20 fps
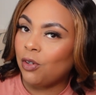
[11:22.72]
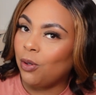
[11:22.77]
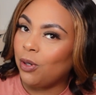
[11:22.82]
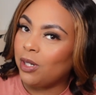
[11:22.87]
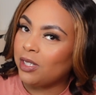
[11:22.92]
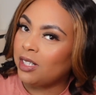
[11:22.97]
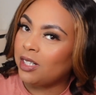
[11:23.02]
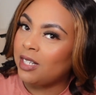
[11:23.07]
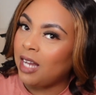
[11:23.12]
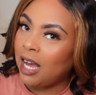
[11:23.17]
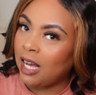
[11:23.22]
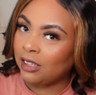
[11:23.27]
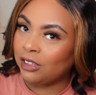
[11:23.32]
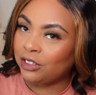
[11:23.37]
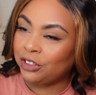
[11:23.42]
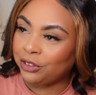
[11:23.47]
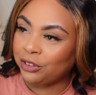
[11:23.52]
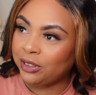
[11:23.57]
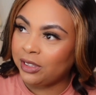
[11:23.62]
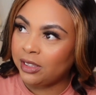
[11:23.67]
going to
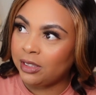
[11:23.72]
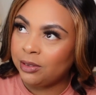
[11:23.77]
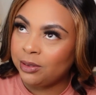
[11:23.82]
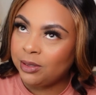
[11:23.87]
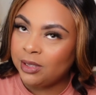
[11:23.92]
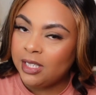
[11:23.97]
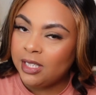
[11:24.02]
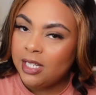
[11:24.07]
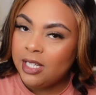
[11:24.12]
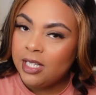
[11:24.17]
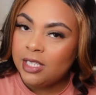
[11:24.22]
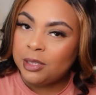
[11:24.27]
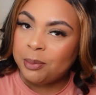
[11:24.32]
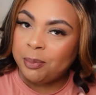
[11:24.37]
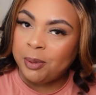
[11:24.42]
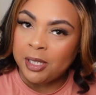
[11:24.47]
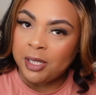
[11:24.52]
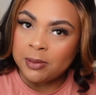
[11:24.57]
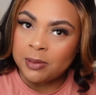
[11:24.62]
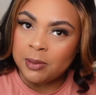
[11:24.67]
Dollar Tree to
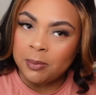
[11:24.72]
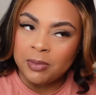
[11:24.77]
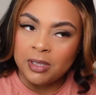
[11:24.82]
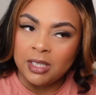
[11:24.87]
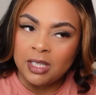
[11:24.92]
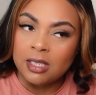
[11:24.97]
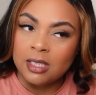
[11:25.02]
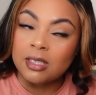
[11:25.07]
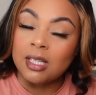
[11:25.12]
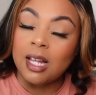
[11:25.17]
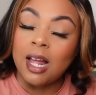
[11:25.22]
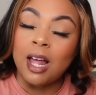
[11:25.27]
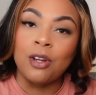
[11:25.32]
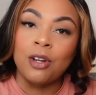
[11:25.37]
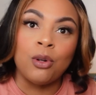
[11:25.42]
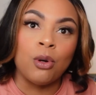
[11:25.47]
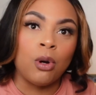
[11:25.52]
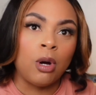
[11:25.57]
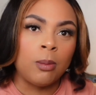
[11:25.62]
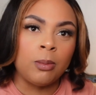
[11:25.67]
pick up some things that I
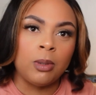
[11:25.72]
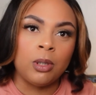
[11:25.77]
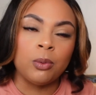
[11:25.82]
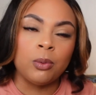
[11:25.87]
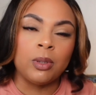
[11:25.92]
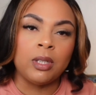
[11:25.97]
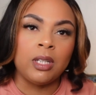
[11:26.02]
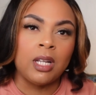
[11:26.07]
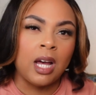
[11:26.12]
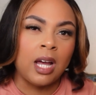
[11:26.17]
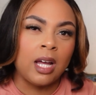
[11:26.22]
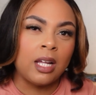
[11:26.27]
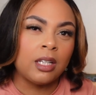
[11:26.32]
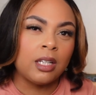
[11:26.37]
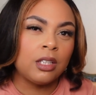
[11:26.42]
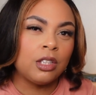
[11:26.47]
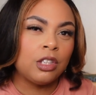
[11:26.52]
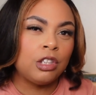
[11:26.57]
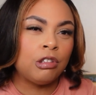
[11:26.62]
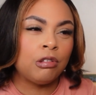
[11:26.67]
normally would not
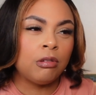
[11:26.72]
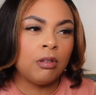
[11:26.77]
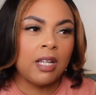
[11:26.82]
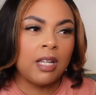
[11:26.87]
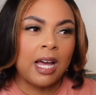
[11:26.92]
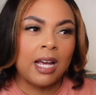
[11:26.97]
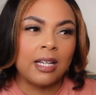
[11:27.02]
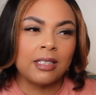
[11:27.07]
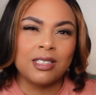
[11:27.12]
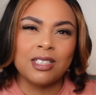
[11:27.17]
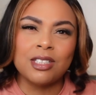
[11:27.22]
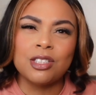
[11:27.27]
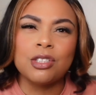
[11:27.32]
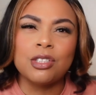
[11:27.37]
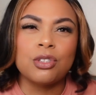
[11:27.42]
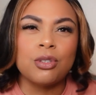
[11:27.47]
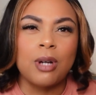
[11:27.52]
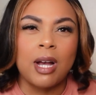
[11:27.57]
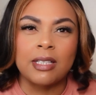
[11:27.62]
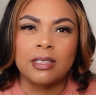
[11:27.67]
utilize just
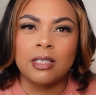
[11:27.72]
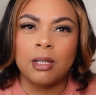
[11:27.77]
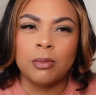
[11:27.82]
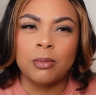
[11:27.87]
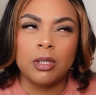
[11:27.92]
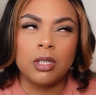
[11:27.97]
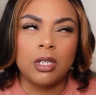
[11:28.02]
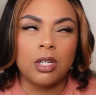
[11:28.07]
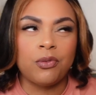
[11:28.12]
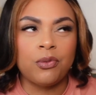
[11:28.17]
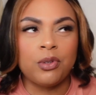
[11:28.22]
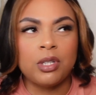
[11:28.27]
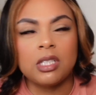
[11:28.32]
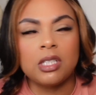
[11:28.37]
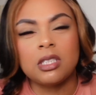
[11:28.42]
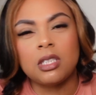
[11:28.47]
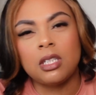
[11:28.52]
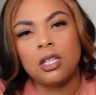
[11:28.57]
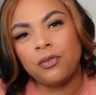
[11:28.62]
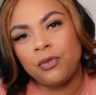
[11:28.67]
to try something different to
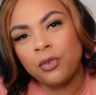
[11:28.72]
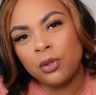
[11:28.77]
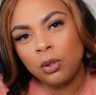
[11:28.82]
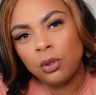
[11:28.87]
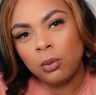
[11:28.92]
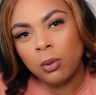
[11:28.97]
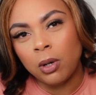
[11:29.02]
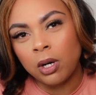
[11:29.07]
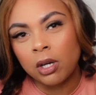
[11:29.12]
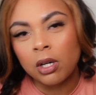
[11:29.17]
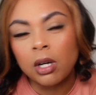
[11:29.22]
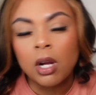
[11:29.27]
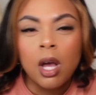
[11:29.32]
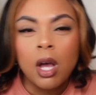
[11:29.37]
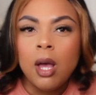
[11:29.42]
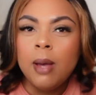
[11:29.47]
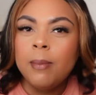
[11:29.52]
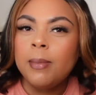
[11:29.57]
see if it'll work.